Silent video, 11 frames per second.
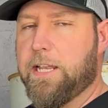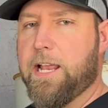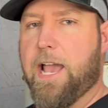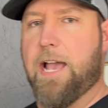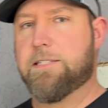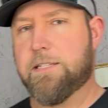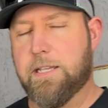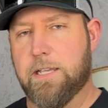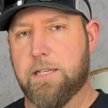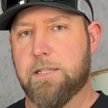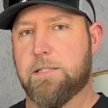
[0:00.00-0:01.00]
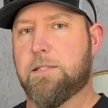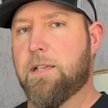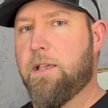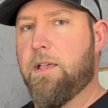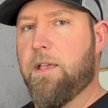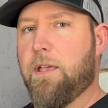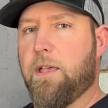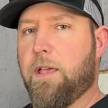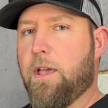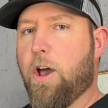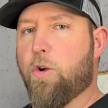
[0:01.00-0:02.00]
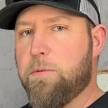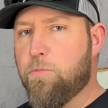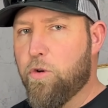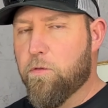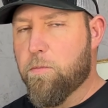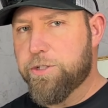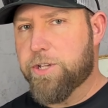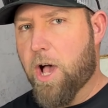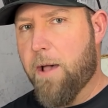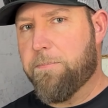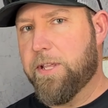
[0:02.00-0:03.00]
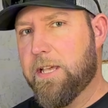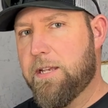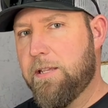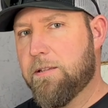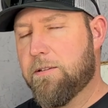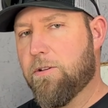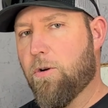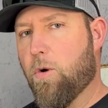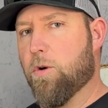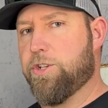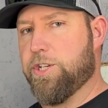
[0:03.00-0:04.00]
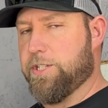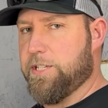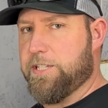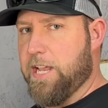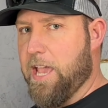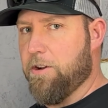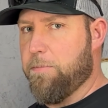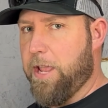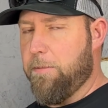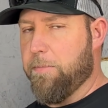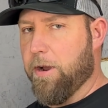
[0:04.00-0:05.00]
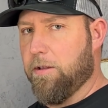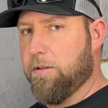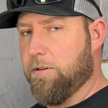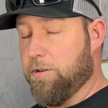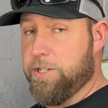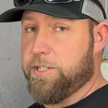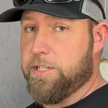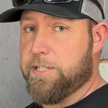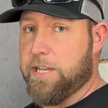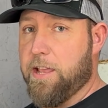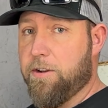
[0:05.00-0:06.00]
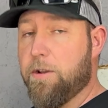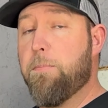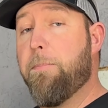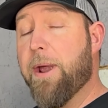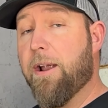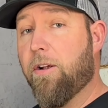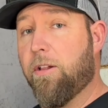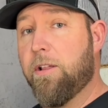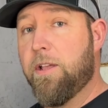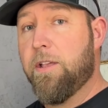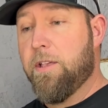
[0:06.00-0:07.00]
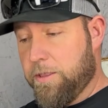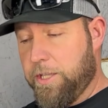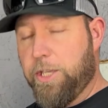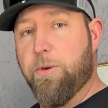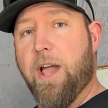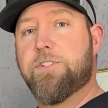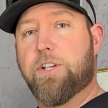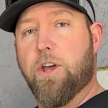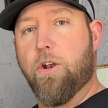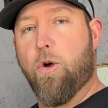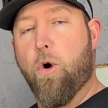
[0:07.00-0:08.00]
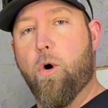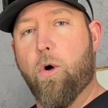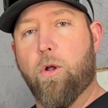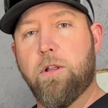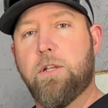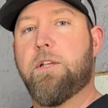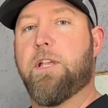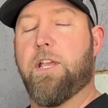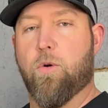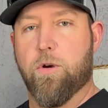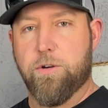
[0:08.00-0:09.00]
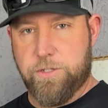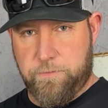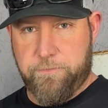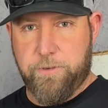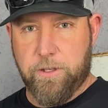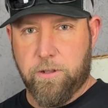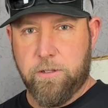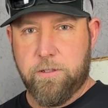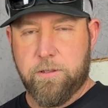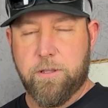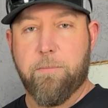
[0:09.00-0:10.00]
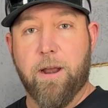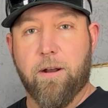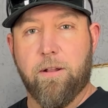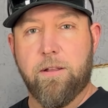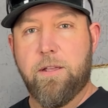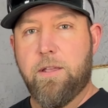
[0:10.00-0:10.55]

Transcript: get asked is a removable top lid or just a standard bait barrel or just a standard barrel that you have to cut a hole in order to fill the barrel.